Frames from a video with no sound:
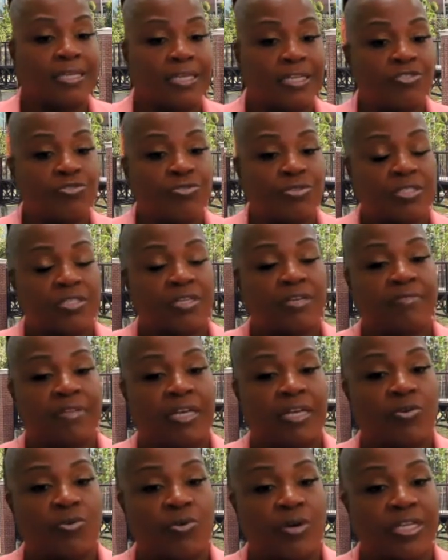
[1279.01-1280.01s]
interests of
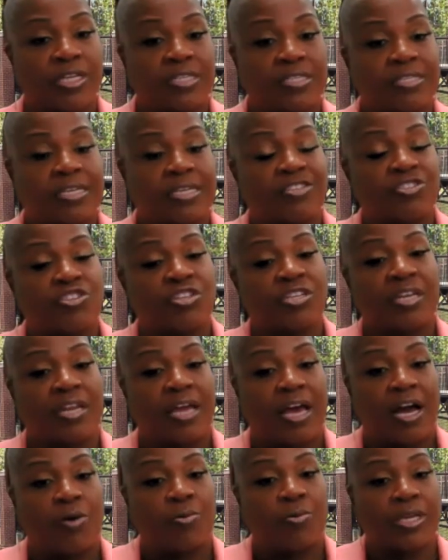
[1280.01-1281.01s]
that organization and
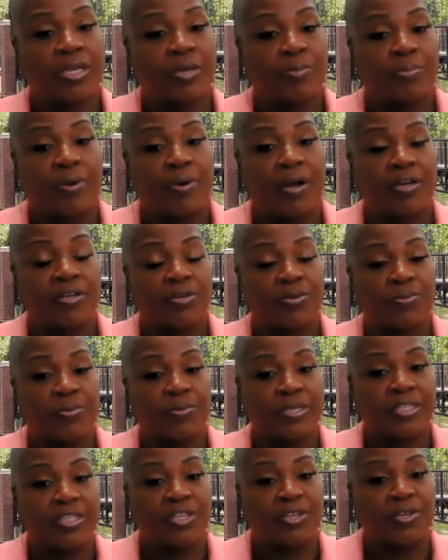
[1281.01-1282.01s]
how we can partner
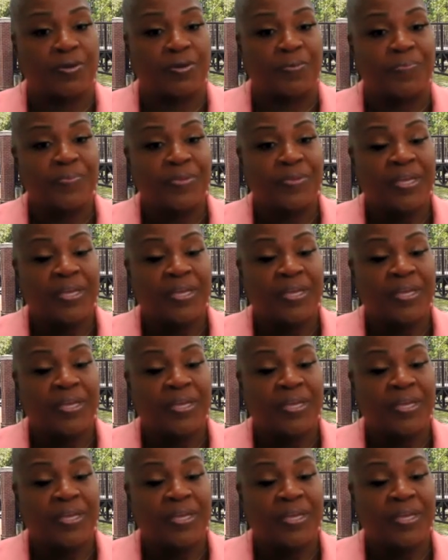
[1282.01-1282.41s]
with you.